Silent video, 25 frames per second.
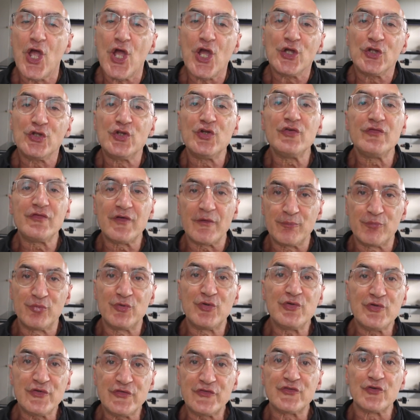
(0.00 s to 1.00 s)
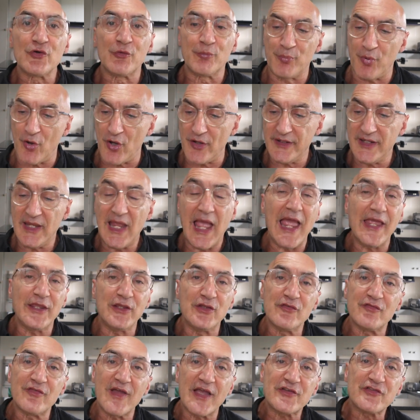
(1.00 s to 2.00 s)
you've abused your body and
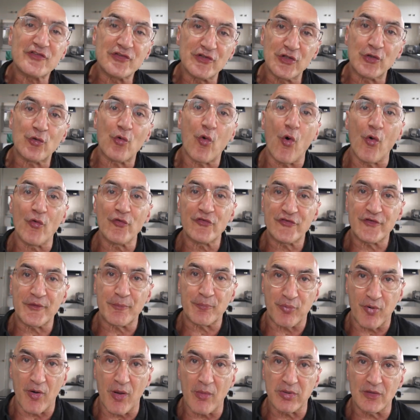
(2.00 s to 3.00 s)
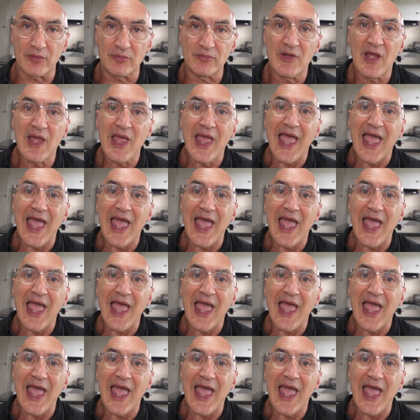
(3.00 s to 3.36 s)
you've actually caused the problem.